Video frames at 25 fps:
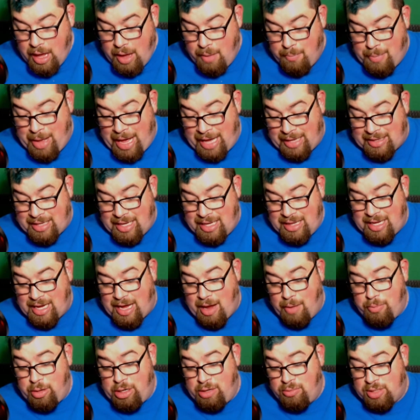Back then, the
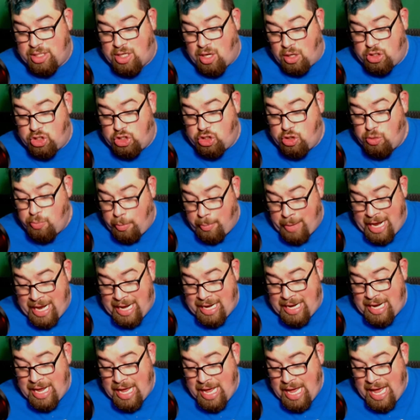company was called
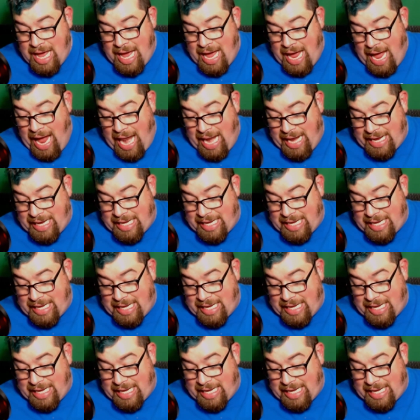Superman, and it